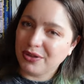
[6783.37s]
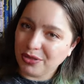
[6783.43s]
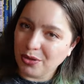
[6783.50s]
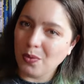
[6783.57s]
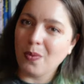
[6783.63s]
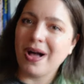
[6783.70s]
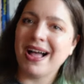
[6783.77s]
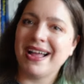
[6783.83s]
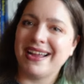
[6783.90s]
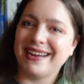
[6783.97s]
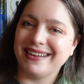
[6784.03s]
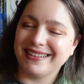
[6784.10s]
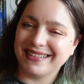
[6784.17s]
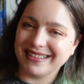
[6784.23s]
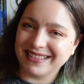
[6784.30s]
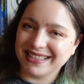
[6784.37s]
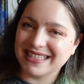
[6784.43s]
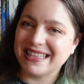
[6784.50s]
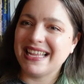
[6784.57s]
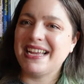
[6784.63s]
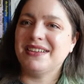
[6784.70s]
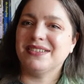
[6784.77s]
the wine that is
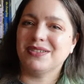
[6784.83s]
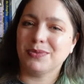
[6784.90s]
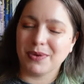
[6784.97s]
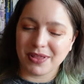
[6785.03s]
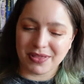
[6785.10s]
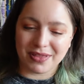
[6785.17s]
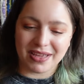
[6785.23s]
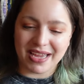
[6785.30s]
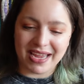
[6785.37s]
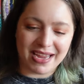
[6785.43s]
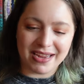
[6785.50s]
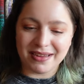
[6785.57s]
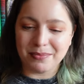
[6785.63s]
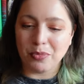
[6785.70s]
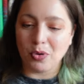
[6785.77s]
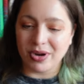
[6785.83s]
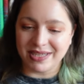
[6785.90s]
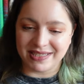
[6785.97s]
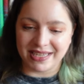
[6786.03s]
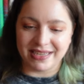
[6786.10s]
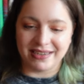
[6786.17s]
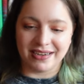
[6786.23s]
laced with a
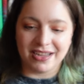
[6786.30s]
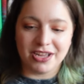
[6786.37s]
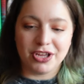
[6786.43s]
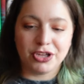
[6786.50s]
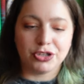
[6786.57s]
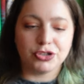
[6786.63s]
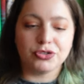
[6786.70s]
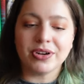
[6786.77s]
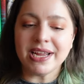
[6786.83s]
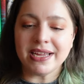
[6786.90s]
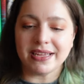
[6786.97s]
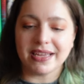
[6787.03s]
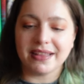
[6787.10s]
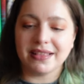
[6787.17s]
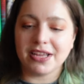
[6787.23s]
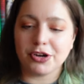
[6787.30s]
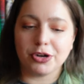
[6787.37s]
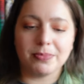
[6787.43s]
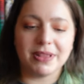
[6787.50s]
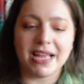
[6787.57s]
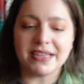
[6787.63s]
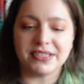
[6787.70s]
poison. Drink and let her
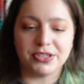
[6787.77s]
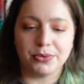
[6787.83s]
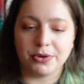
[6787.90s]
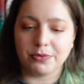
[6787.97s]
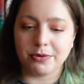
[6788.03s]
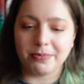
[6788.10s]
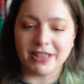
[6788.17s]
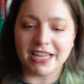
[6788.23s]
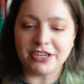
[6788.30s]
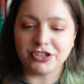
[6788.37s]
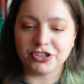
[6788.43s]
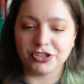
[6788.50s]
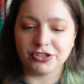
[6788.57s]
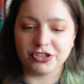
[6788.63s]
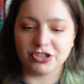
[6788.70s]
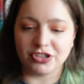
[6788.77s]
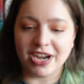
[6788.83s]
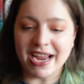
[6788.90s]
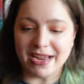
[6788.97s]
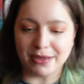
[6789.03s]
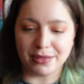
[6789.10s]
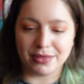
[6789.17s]
bless you and replenish your
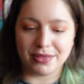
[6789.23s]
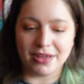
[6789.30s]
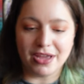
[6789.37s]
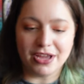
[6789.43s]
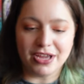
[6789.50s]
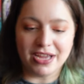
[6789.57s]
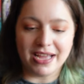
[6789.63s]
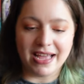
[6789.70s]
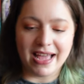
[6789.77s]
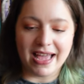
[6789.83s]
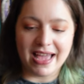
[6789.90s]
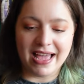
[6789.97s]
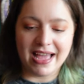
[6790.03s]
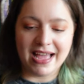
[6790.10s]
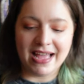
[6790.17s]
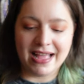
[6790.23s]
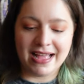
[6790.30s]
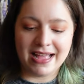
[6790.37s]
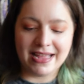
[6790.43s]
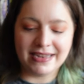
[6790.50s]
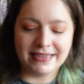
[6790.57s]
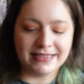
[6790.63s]
strength.
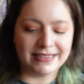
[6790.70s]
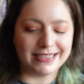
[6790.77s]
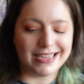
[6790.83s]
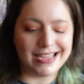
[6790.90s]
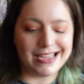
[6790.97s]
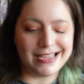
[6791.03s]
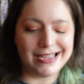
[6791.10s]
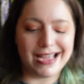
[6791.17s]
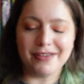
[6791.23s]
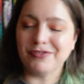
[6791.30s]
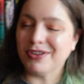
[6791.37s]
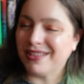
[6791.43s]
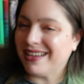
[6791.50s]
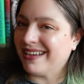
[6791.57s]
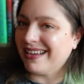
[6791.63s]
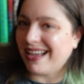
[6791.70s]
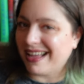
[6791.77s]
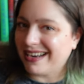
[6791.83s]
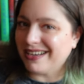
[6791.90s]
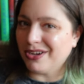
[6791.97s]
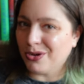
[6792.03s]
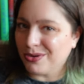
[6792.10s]
And uh, everything
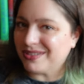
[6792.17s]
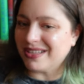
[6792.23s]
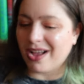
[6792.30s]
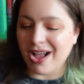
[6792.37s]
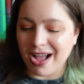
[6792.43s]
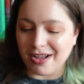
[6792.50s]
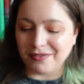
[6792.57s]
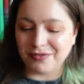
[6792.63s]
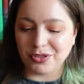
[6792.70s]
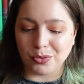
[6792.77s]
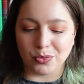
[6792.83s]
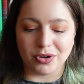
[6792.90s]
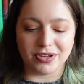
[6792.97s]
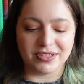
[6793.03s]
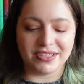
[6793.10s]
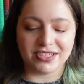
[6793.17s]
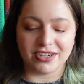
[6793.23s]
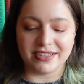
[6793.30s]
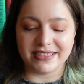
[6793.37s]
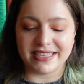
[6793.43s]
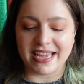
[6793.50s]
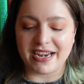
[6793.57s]
kind of goes off. The world
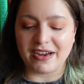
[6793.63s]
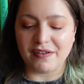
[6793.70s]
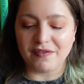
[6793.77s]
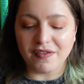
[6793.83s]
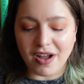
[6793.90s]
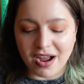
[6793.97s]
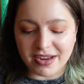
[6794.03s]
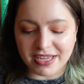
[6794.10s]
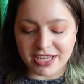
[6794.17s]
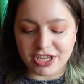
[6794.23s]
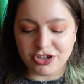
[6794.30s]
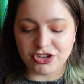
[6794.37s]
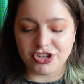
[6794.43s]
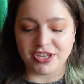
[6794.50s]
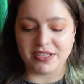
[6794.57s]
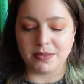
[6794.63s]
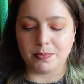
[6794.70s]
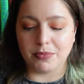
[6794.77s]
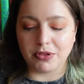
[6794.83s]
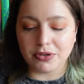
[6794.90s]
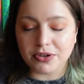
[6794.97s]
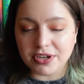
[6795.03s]
starts getting foggy, she has
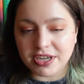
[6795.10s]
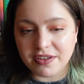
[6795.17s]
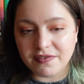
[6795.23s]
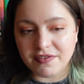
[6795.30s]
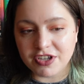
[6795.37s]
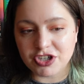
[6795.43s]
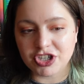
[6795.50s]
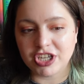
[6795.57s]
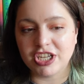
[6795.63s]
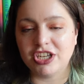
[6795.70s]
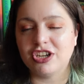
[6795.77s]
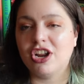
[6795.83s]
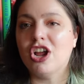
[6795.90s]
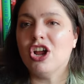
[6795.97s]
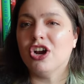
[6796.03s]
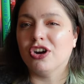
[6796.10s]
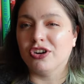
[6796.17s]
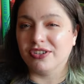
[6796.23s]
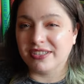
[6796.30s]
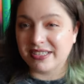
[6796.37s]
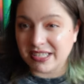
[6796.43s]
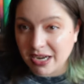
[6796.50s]
blurry vision, her
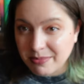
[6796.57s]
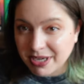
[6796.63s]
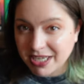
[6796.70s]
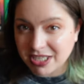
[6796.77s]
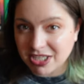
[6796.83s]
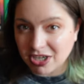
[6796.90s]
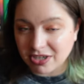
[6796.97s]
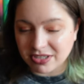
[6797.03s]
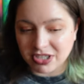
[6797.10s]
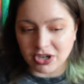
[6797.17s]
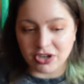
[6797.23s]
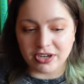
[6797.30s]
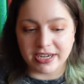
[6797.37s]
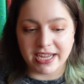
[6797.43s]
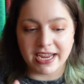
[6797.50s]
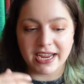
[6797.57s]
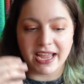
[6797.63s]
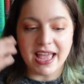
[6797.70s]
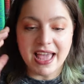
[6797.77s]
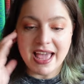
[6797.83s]
stomach starts hurting,